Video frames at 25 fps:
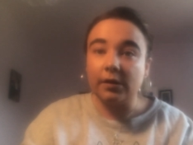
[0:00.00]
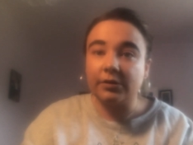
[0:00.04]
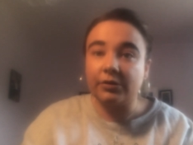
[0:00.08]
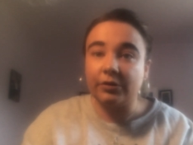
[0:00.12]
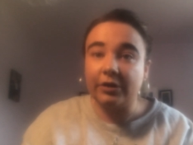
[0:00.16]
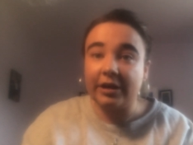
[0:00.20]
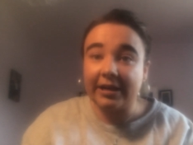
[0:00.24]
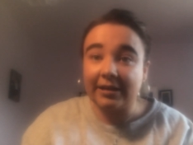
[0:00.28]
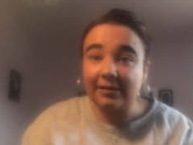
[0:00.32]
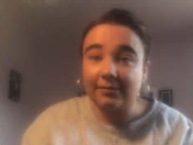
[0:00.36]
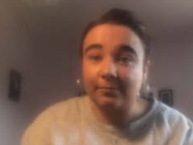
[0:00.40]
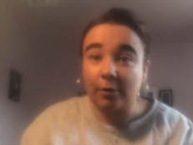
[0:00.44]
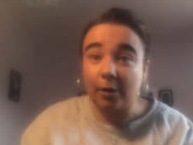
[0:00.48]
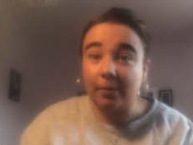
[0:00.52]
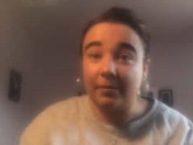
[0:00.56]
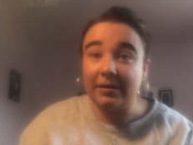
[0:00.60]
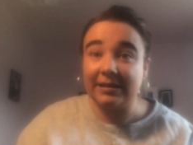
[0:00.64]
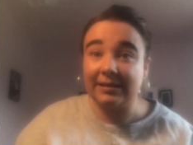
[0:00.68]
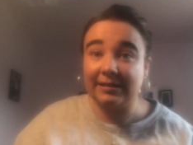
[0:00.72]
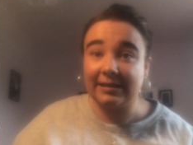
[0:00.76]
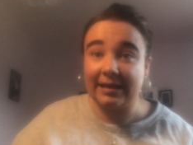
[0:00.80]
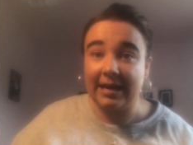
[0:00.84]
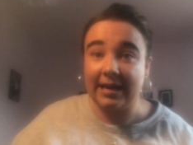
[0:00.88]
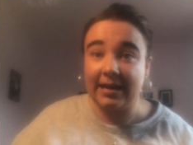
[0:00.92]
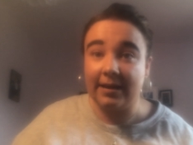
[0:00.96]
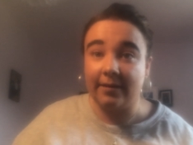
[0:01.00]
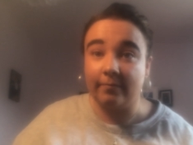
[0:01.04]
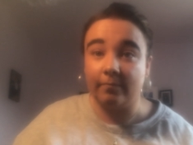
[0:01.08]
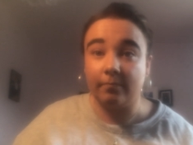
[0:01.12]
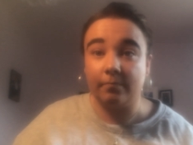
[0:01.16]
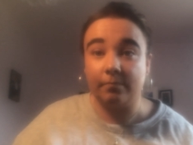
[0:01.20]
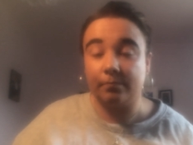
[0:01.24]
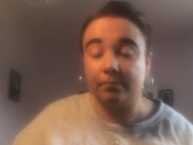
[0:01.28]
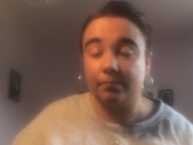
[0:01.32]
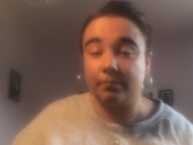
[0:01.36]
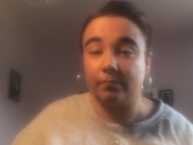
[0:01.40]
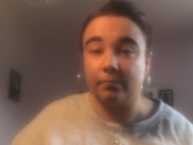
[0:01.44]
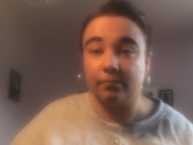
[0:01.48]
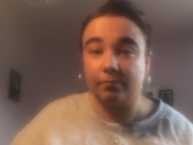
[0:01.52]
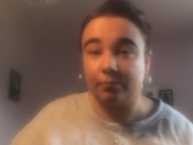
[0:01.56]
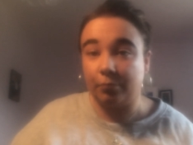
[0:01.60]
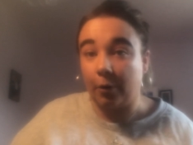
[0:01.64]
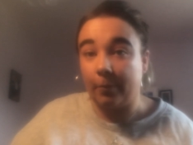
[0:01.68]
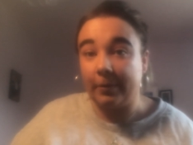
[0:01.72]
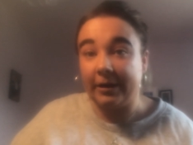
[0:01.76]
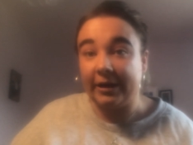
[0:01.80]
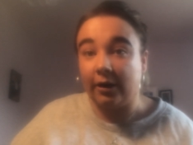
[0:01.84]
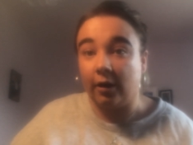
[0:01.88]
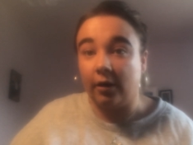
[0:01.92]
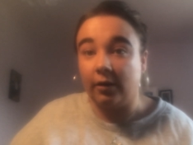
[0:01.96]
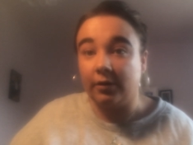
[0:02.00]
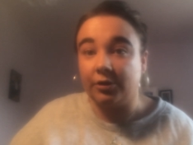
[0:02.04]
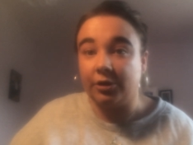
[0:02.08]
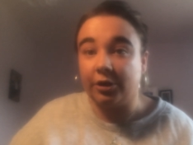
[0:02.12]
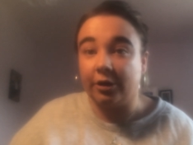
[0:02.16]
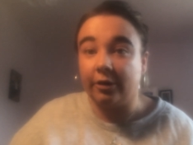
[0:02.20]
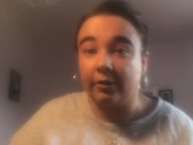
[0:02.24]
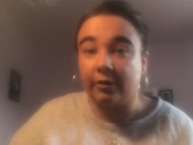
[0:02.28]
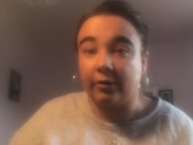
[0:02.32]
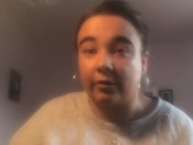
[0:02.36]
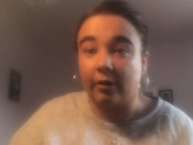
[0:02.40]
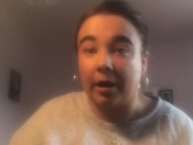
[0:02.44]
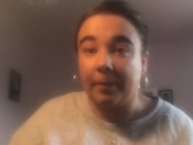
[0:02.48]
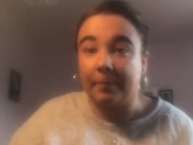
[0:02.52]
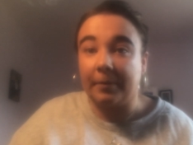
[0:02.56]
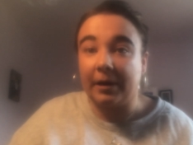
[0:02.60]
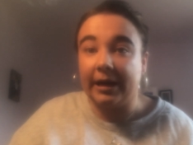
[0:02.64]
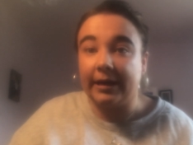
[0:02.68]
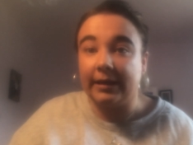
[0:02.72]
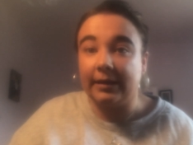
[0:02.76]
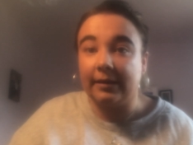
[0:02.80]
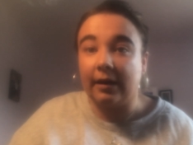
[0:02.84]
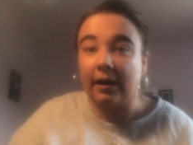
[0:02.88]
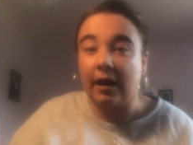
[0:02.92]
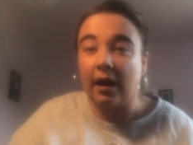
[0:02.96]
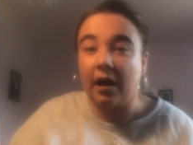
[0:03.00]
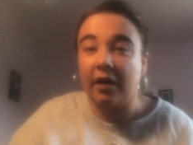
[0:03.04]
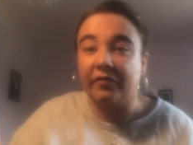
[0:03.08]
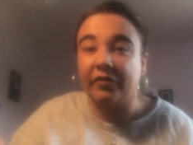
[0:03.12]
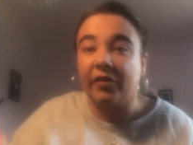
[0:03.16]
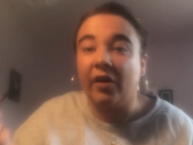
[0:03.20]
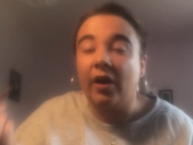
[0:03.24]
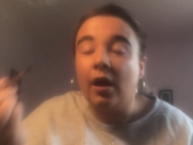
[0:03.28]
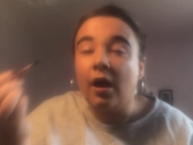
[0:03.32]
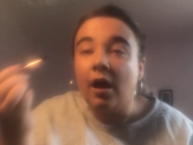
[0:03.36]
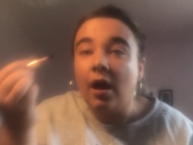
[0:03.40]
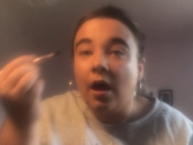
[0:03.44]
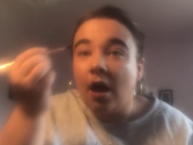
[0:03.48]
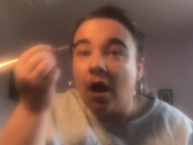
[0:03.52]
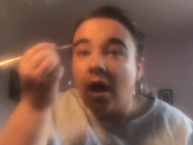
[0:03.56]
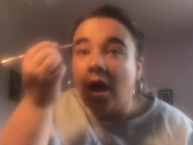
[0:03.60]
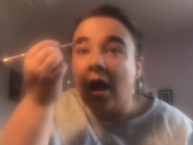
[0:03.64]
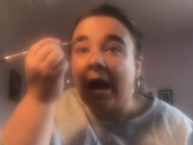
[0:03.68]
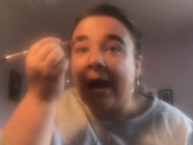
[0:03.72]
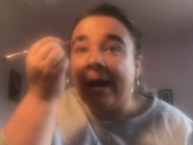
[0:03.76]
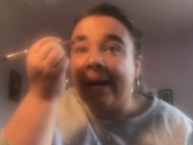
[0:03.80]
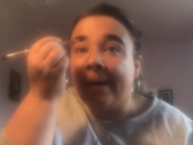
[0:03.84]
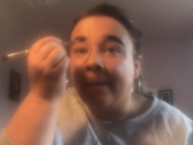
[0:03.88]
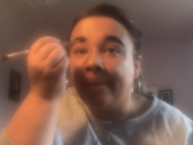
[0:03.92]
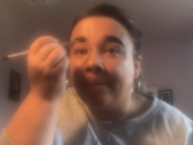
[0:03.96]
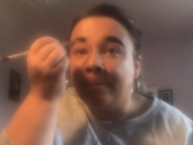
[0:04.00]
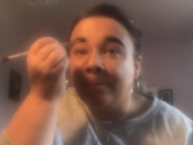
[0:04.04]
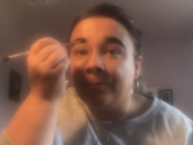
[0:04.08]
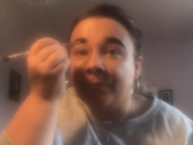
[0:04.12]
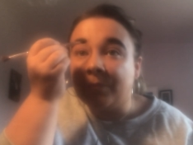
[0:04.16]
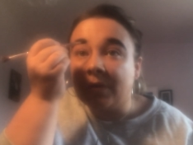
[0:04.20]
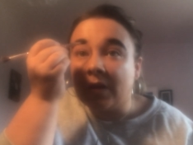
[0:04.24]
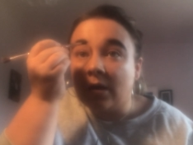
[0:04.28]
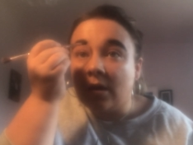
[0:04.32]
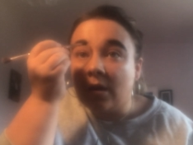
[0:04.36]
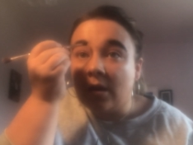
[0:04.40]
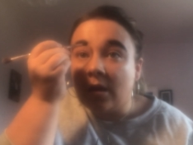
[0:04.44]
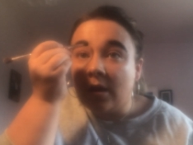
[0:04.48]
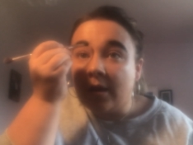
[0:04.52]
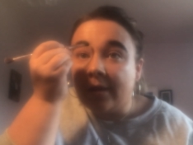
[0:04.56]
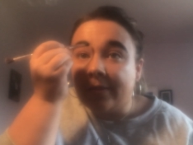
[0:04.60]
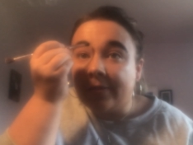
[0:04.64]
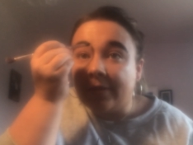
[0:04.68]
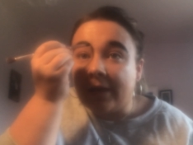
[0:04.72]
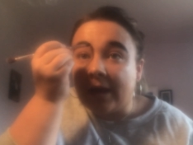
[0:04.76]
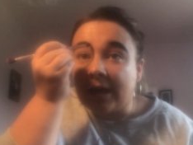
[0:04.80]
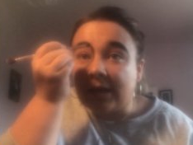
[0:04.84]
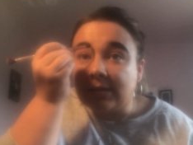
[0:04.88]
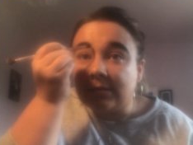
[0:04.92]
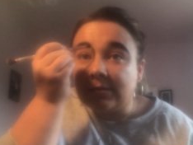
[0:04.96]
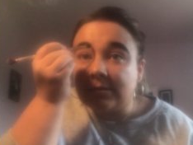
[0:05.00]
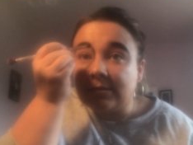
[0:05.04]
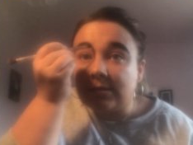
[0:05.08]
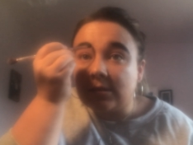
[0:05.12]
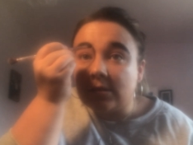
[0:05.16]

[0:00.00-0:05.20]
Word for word: So you can probably see, probably not due to the crap lighting that I have, um, that